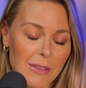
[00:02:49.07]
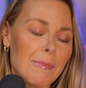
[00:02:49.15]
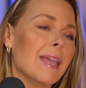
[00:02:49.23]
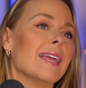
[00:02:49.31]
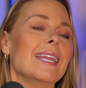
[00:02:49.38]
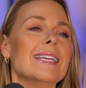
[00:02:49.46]

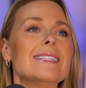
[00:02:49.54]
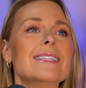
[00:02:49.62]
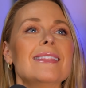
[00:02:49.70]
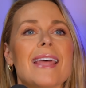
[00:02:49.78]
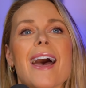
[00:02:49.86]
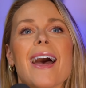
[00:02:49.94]
man,
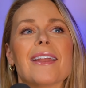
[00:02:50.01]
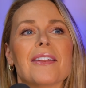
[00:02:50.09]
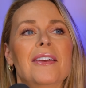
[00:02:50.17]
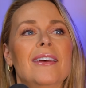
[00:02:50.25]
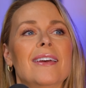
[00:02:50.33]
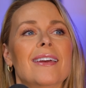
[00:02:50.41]
isn't that,
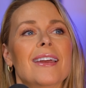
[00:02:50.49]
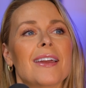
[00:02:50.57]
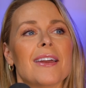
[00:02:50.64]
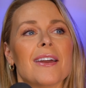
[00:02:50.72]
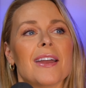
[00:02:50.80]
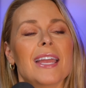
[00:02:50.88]

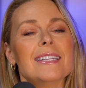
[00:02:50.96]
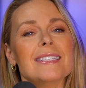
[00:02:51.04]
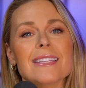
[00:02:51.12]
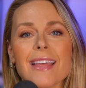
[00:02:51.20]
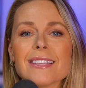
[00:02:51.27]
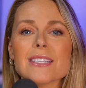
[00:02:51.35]

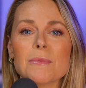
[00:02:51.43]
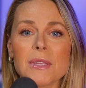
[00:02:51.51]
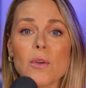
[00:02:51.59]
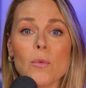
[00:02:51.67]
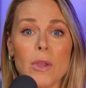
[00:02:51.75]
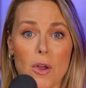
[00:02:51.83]
isn't that something
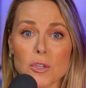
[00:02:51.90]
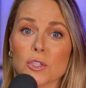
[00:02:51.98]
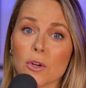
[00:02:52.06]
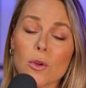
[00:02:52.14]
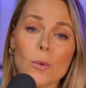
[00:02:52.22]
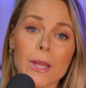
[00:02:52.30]
that we all
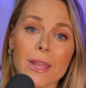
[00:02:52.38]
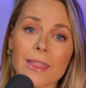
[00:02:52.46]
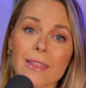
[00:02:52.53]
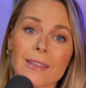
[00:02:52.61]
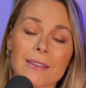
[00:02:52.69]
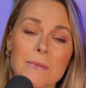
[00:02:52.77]
struggle with?